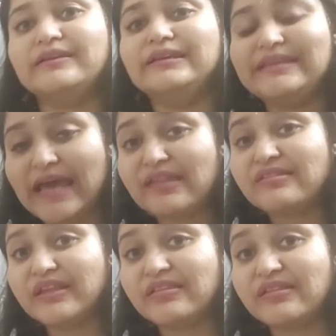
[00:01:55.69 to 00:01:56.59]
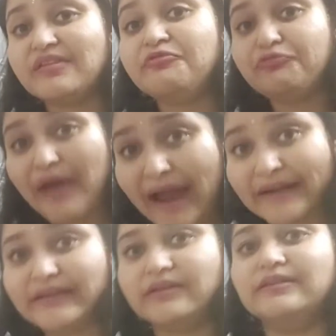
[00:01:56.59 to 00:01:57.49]
Yes, this is a
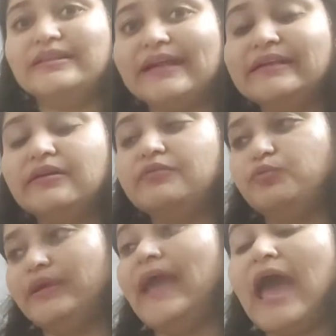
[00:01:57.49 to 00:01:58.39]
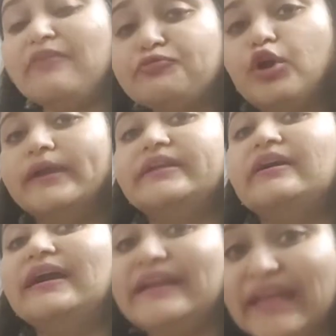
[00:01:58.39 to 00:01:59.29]
fact that we have got
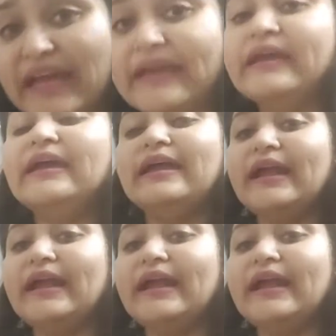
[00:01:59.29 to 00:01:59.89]
a day.